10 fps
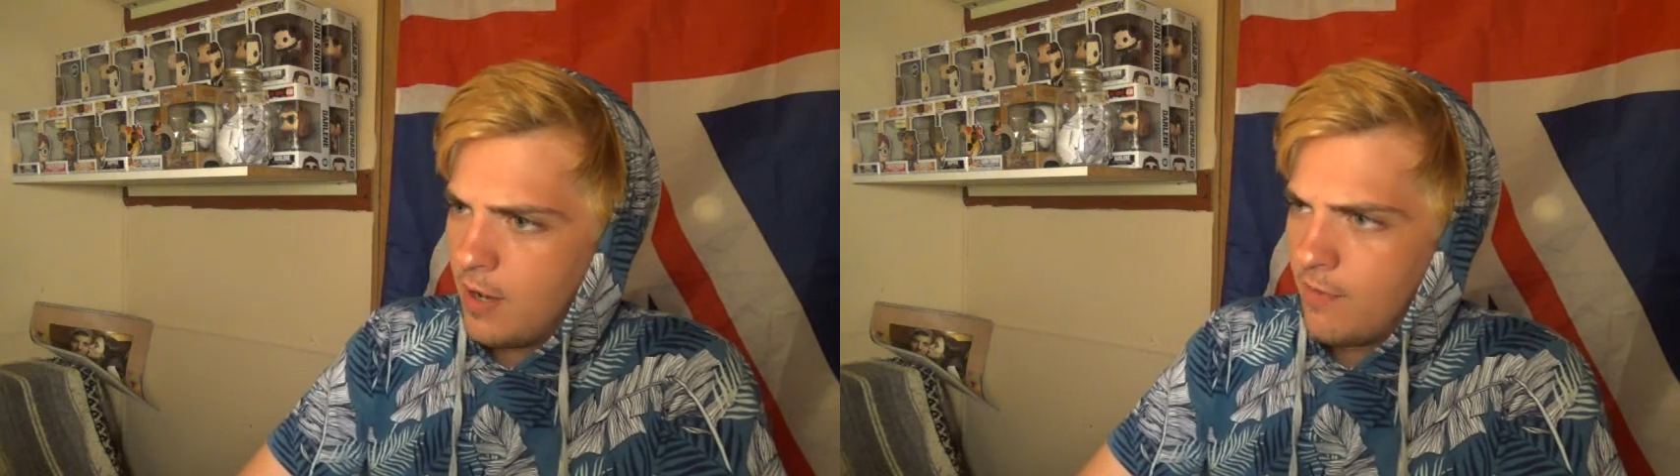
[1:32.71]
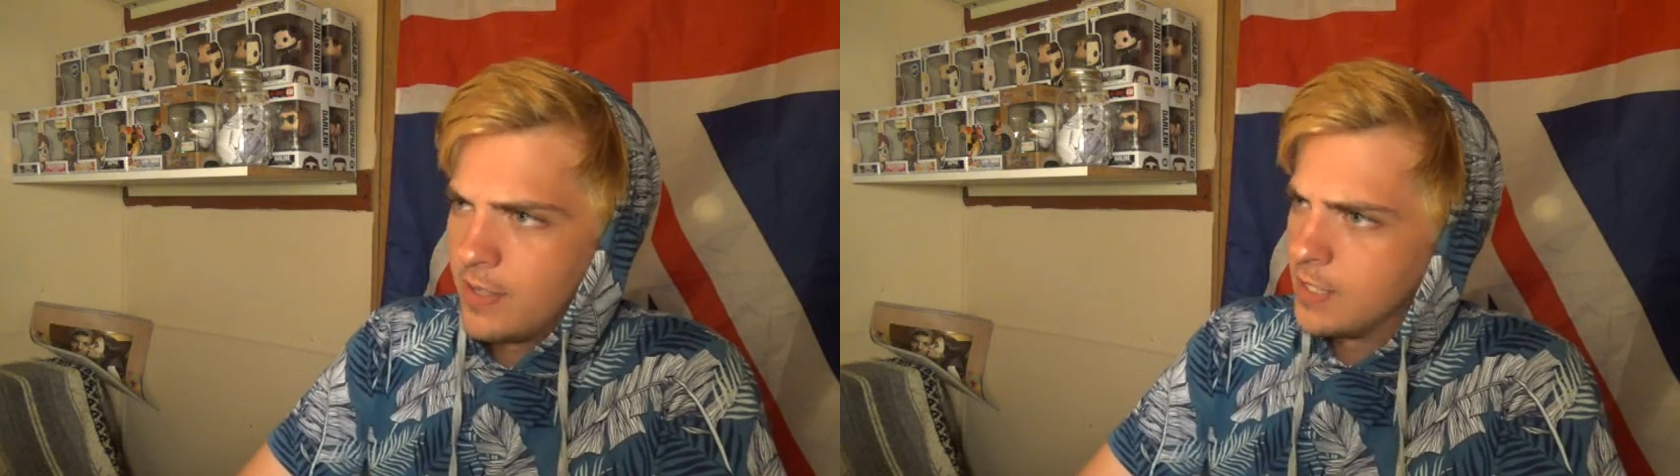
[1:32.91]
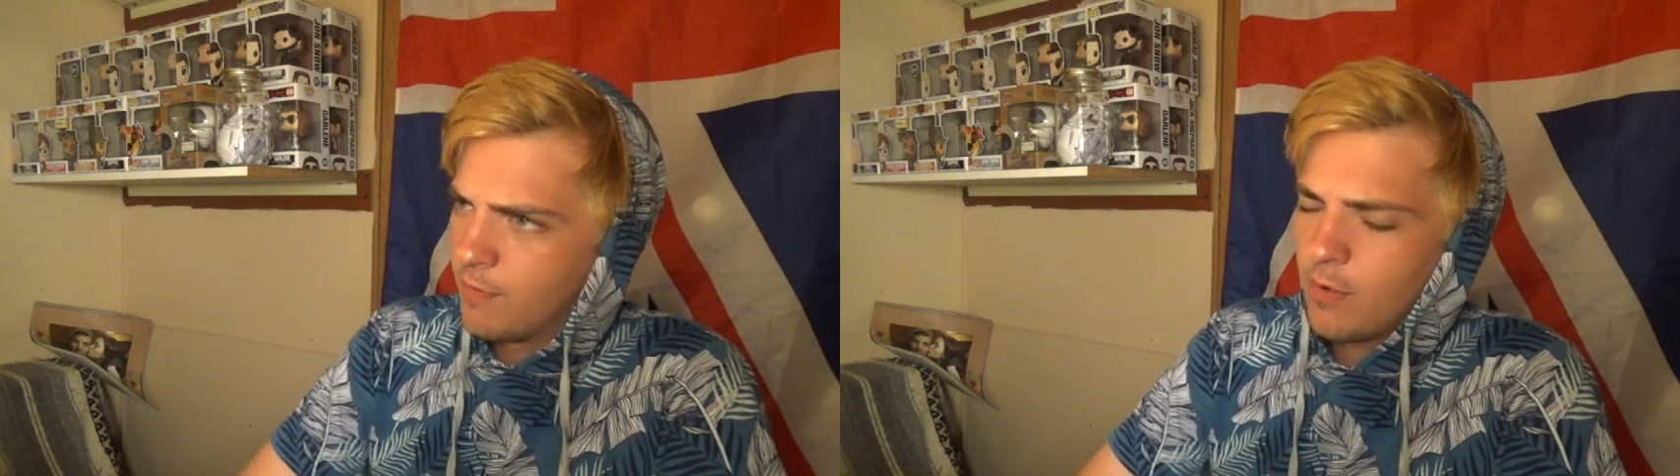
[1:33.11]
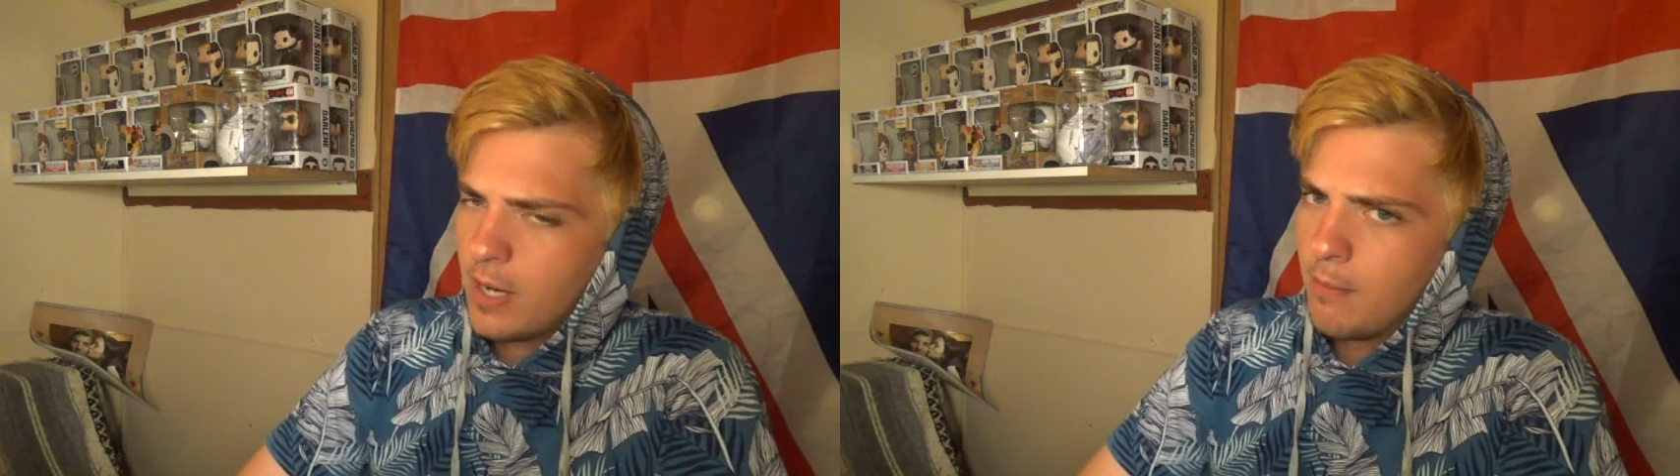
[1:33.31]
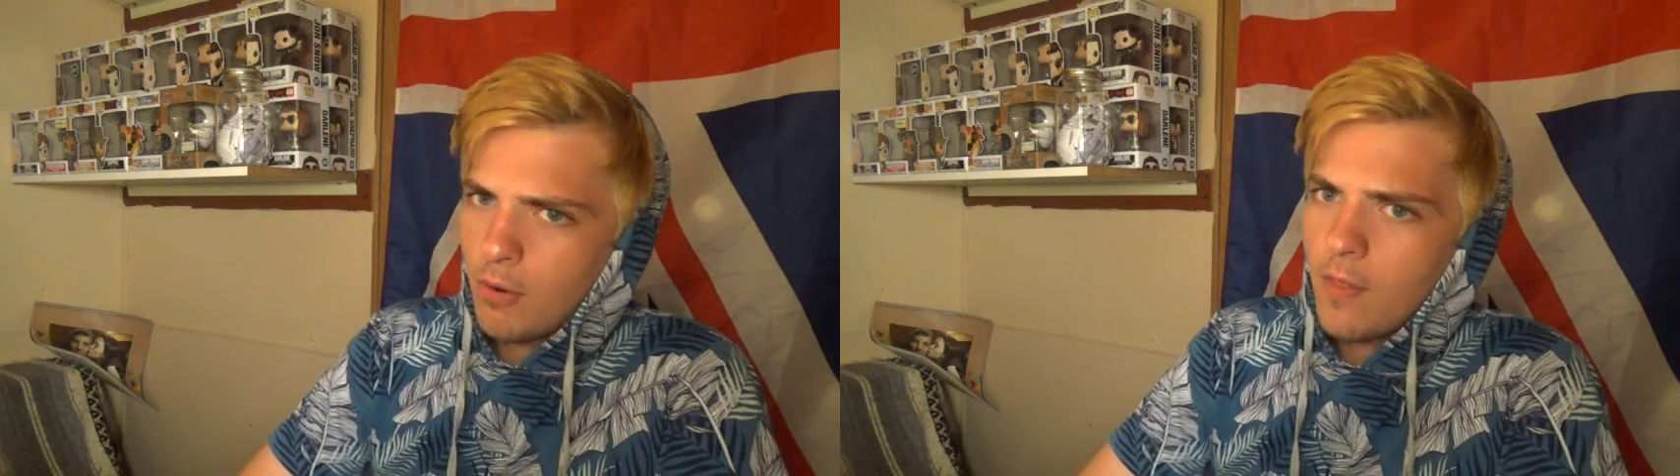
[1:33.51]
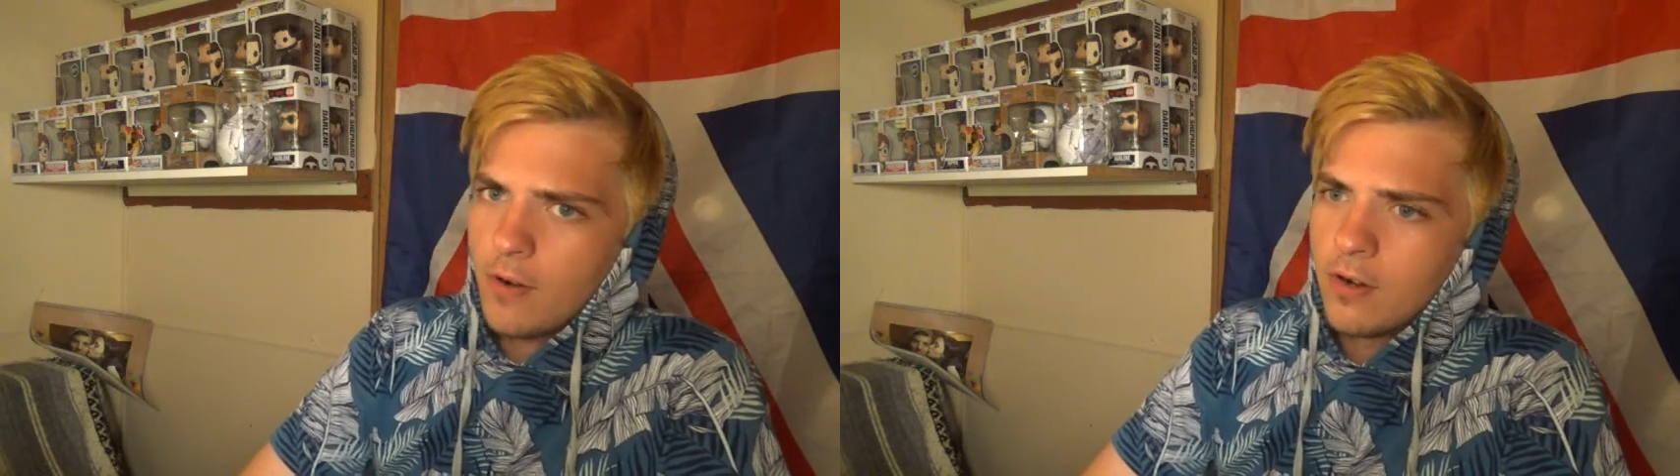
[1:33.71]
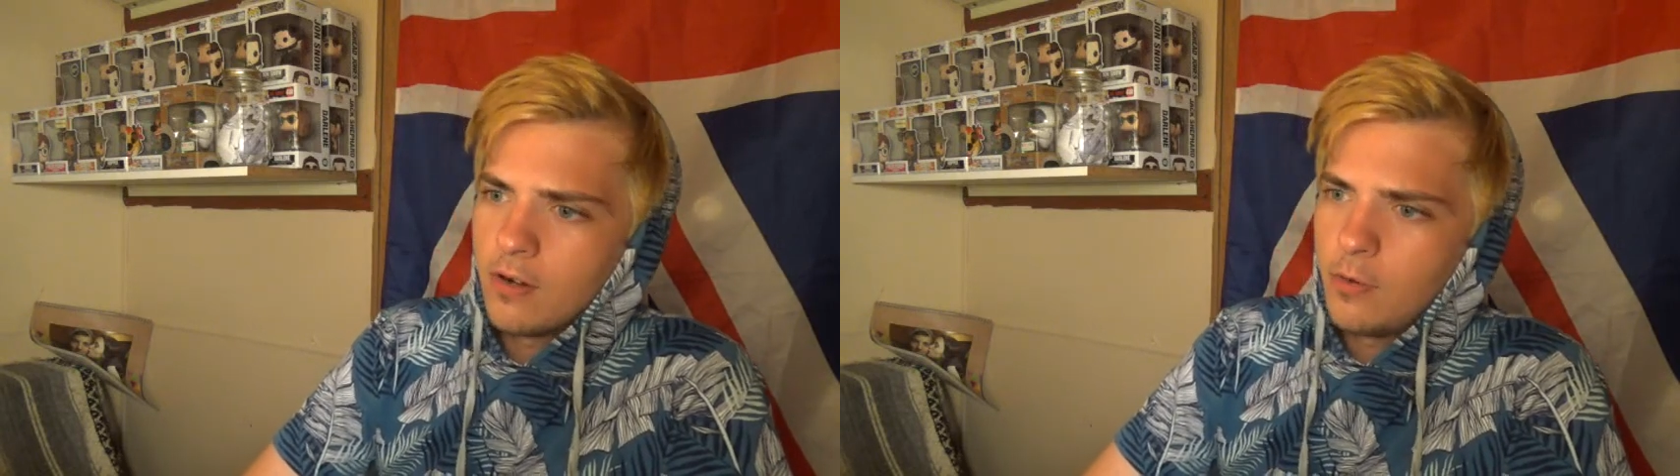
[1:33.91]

of his freaking brother,